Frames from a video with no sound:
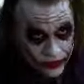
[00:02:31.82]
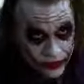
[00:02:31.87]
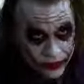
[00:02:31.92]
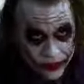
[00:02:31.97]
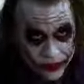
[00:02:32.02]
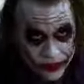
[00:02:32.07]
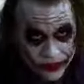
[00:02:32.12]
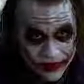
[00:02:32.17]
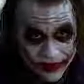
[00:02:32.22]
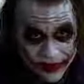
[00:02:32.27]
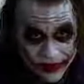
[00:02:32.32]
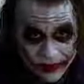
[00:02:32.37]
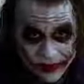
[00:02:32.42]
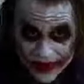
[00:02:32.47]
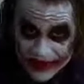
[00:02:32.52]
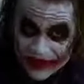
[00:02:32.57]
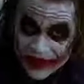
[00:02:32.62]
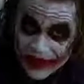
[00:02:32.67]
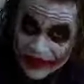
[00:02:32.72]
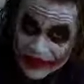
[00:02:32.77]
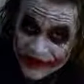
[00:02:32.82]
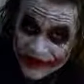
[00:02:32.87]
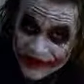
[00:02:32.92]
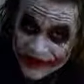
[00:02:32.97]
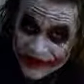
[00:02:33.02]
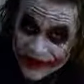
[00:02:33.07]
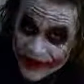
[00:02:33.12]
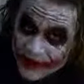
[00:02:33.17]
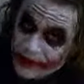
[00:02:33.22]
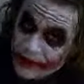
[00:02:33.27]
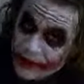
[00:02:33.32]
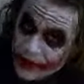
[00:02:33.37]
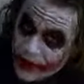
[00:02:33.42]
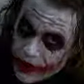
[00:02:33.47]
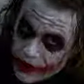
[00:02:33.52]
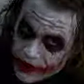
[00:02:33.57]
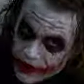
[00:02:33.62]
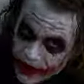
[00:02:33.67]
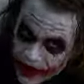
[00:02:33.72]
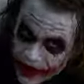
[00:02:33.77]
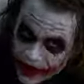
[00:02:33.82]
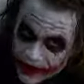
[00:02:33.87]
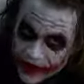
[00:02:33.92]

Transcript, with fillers: group therapy sessions in broad